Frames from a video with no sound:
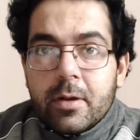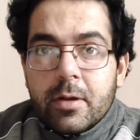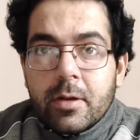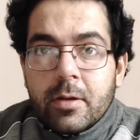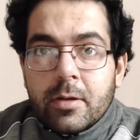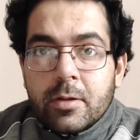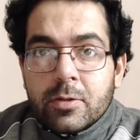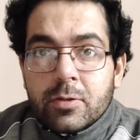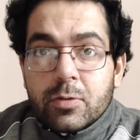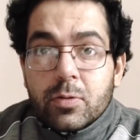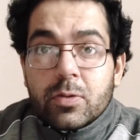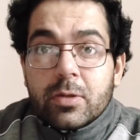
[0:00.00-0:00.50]

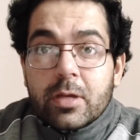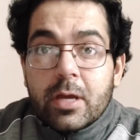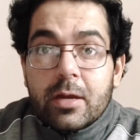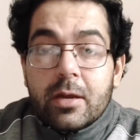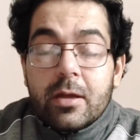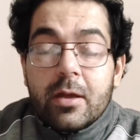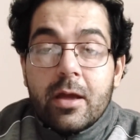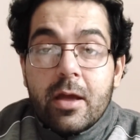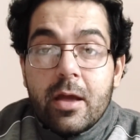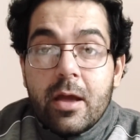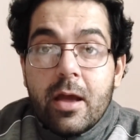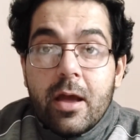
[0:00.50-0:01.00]
so that
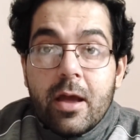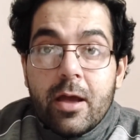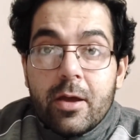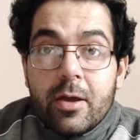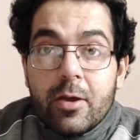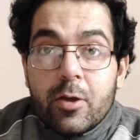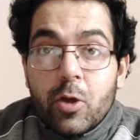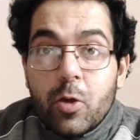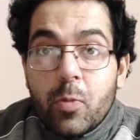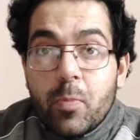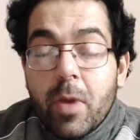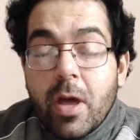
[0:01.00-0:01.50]

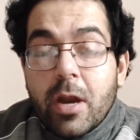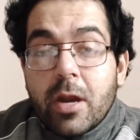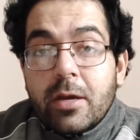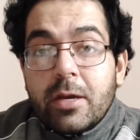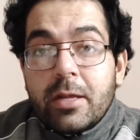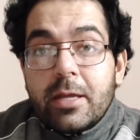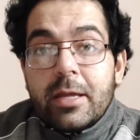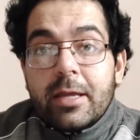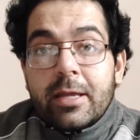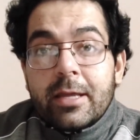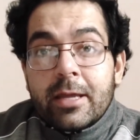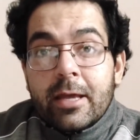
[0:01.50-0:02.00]

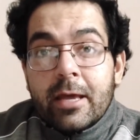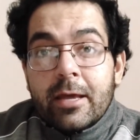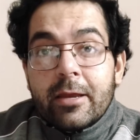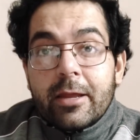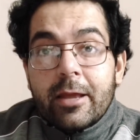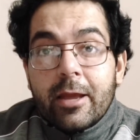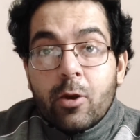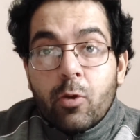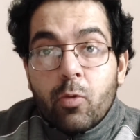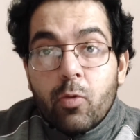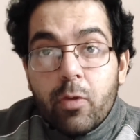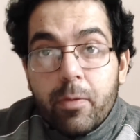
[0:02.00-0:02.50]
humanity can
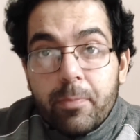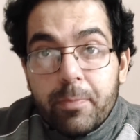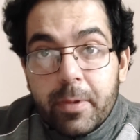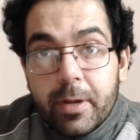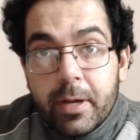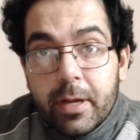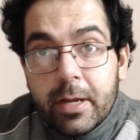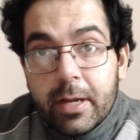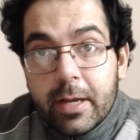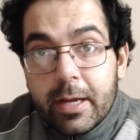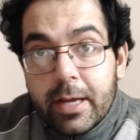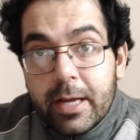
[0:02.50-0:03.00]
equip
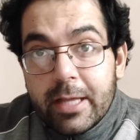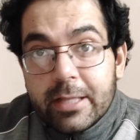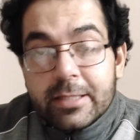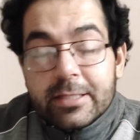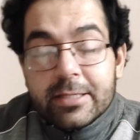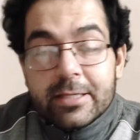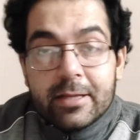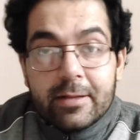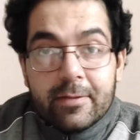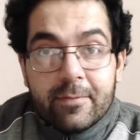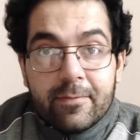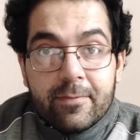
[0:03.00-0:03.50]

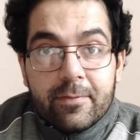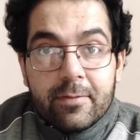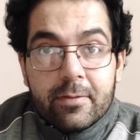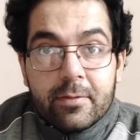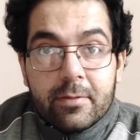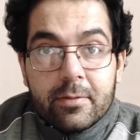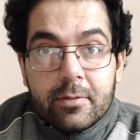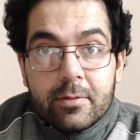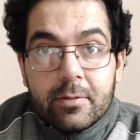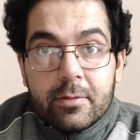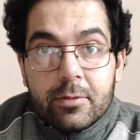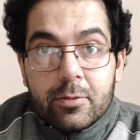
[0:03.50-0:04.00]
itself
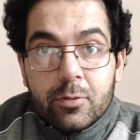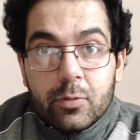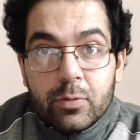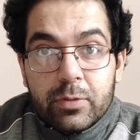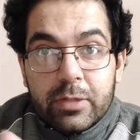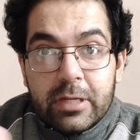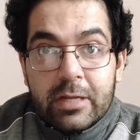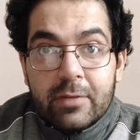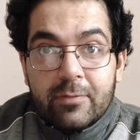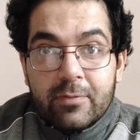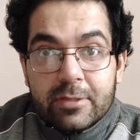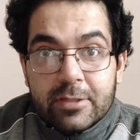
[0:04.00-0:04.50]
to
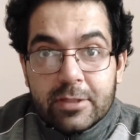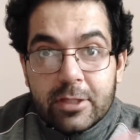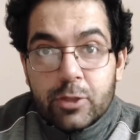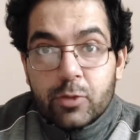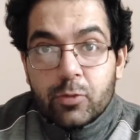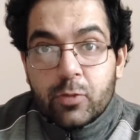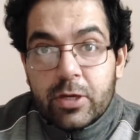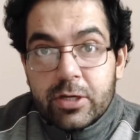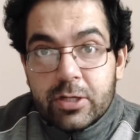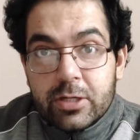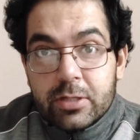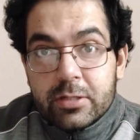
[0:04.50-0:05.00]
deal with
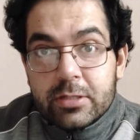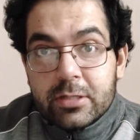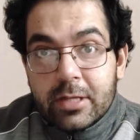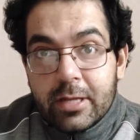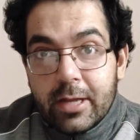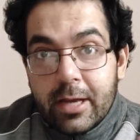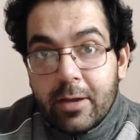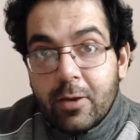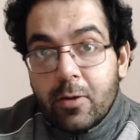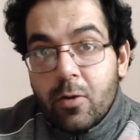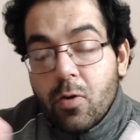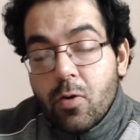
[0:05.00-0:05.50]
situations
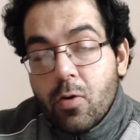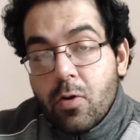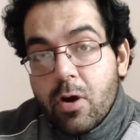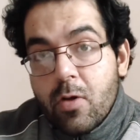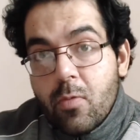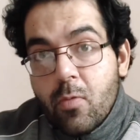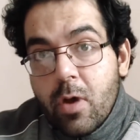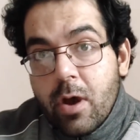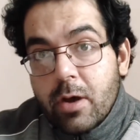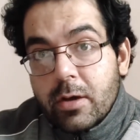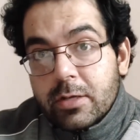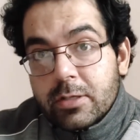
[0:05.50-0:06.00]
like
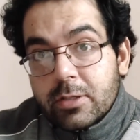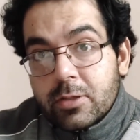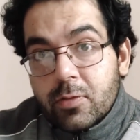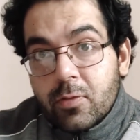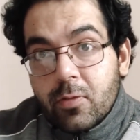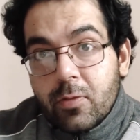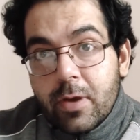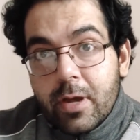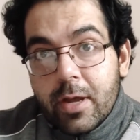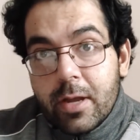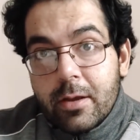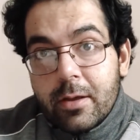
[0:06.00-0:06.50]
coronavirus
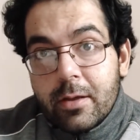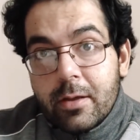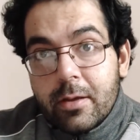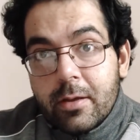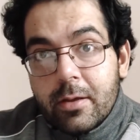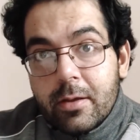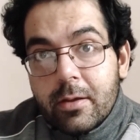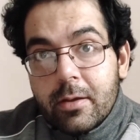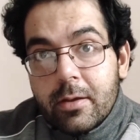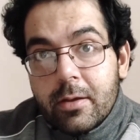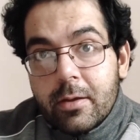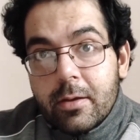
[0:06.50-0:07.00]
threat
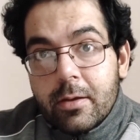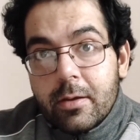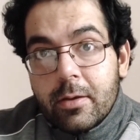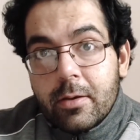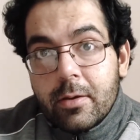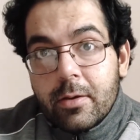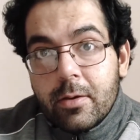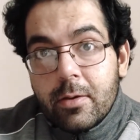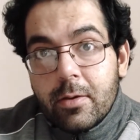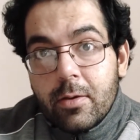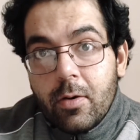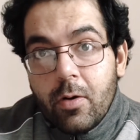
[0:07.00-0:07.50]

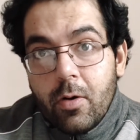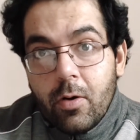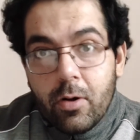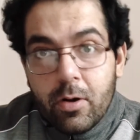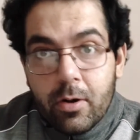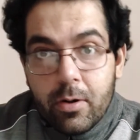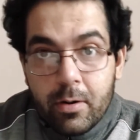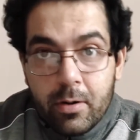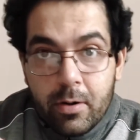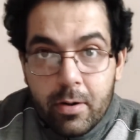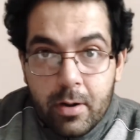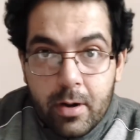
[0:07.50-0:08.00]

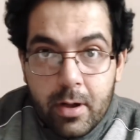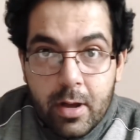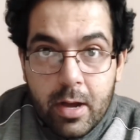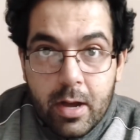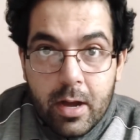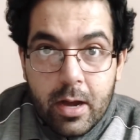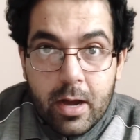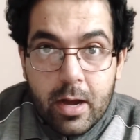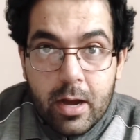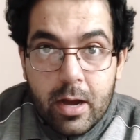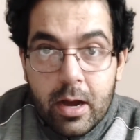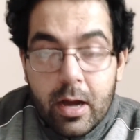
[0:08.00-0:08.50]
or
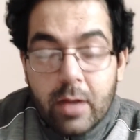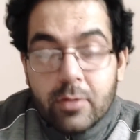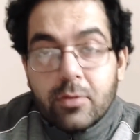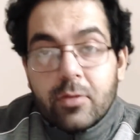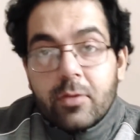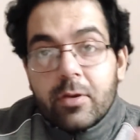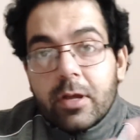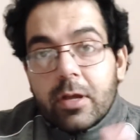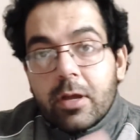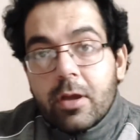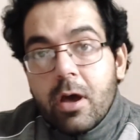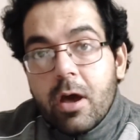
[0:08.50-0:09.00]
other
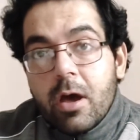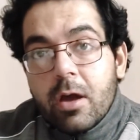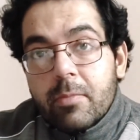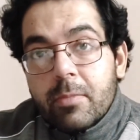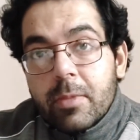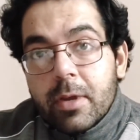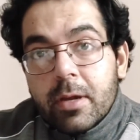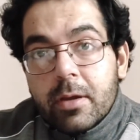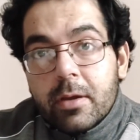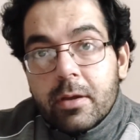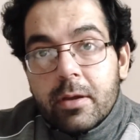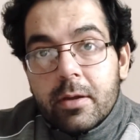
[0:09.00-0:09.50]

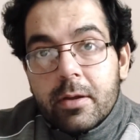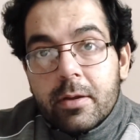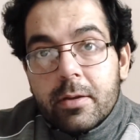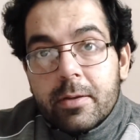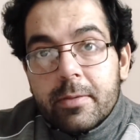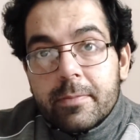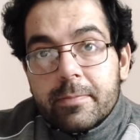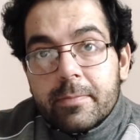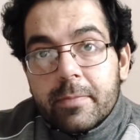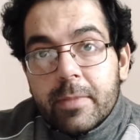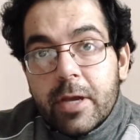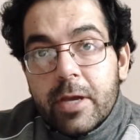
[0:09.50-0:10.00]
economic
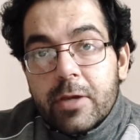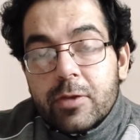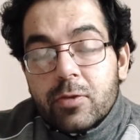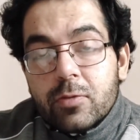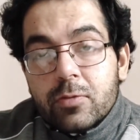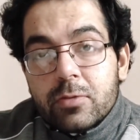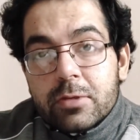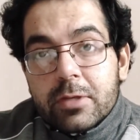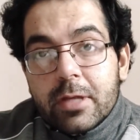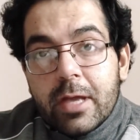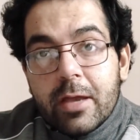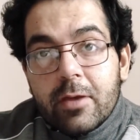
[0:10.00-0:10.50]

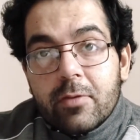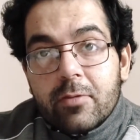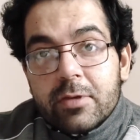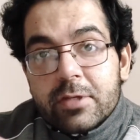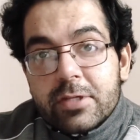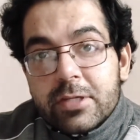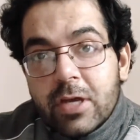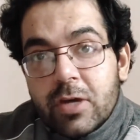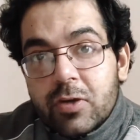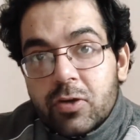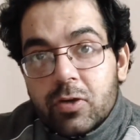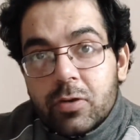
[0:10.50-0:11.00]
issues like
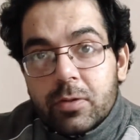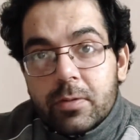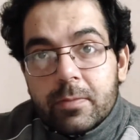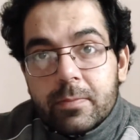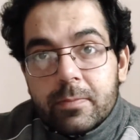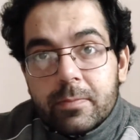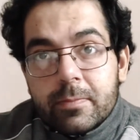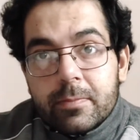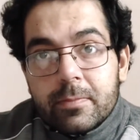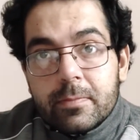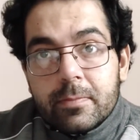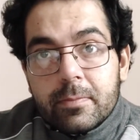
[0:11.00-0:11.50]
recession,
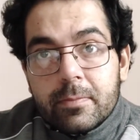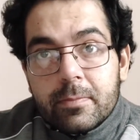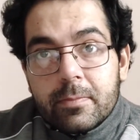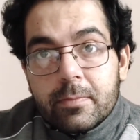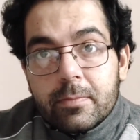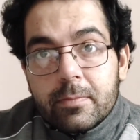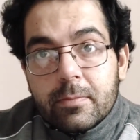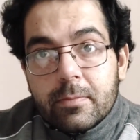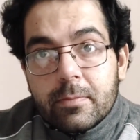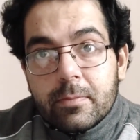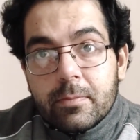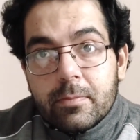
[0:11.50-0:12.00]

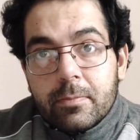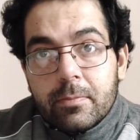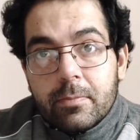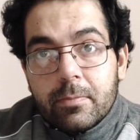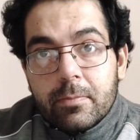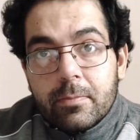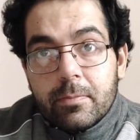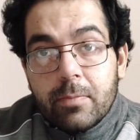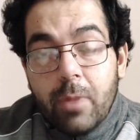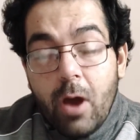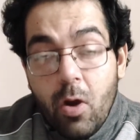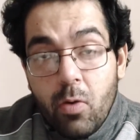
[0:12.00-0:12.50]

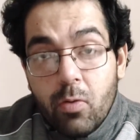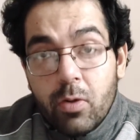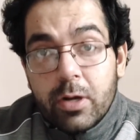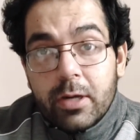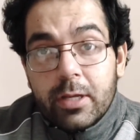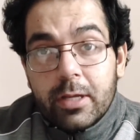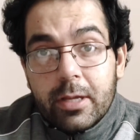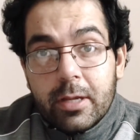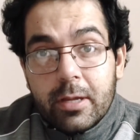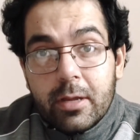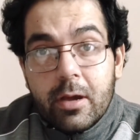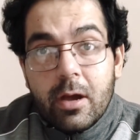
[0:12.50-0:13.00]

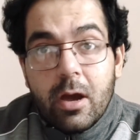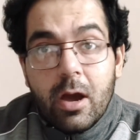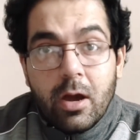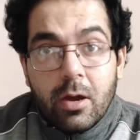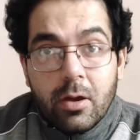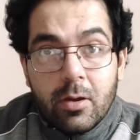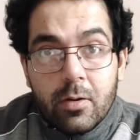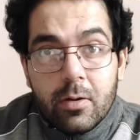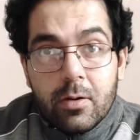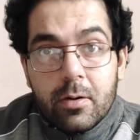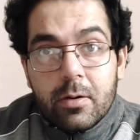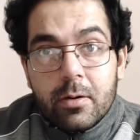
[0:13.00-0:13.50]
poverty,
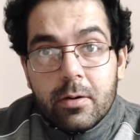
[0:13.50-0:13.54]
hunger.